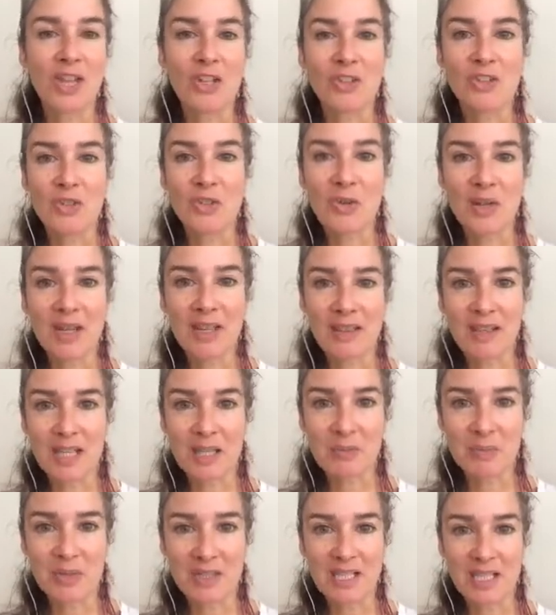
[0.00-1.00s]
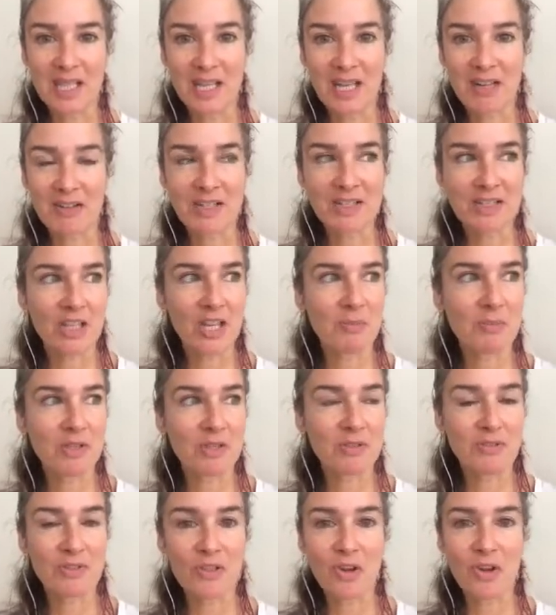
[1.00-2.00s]
do anything in particular in terms
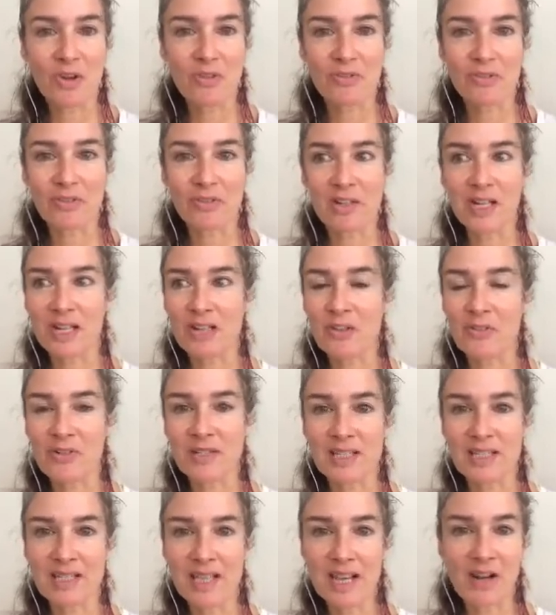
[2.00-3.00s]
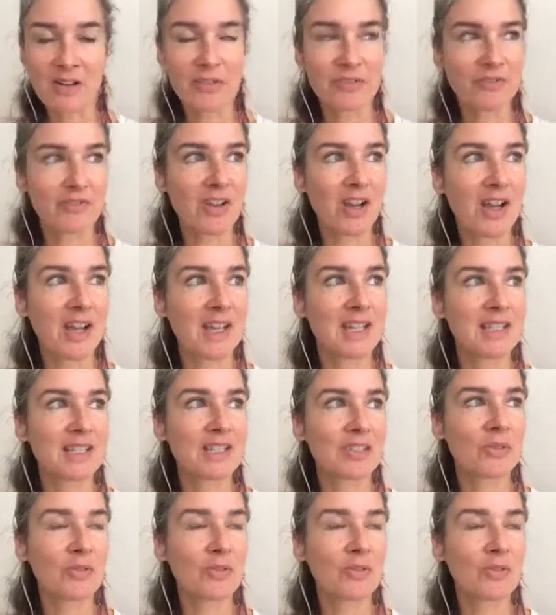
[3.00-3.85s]
of an offering or a sacrifice